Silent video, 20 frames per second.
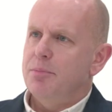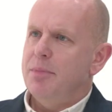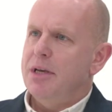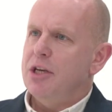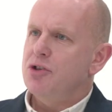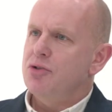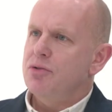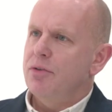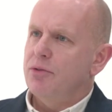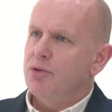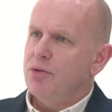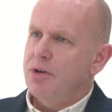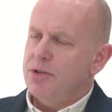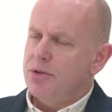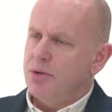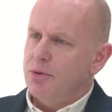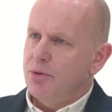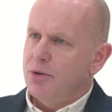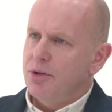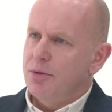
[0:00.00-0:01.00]
a mixture of
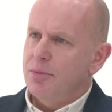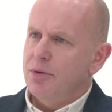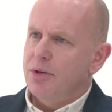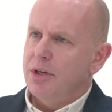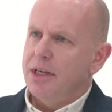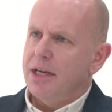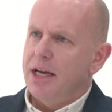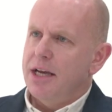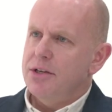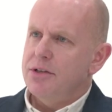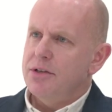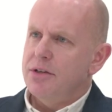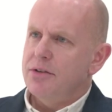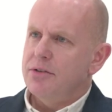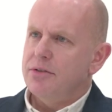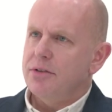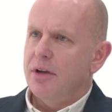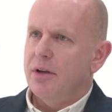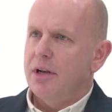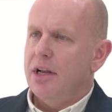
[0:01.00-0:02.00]
critical
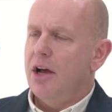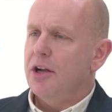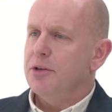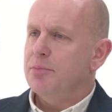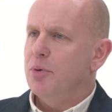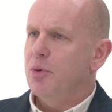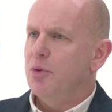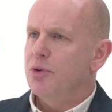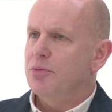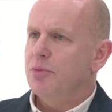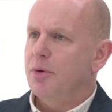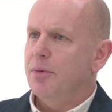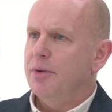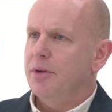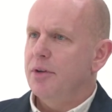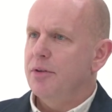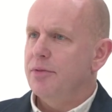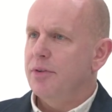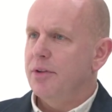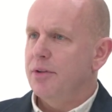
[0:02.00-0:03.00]
communication, so a large portion of what we
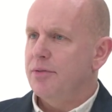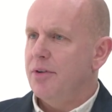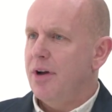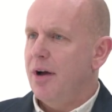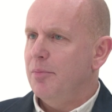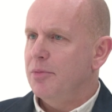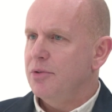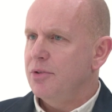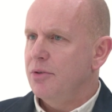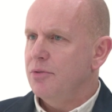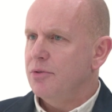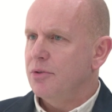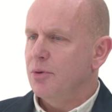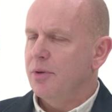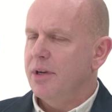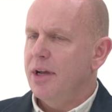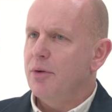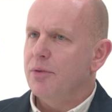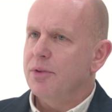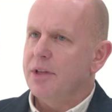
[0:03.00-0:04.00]
do for the pharmaceutical
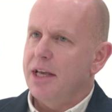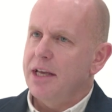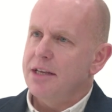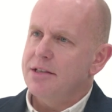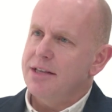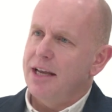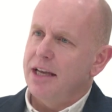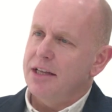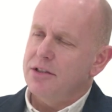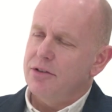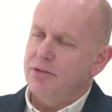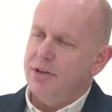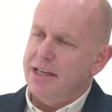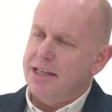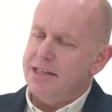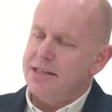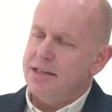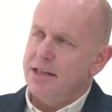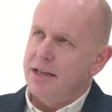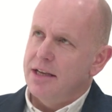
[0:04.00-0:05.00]
and healthcare sector
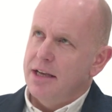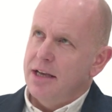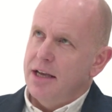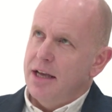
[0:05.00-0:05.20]
is,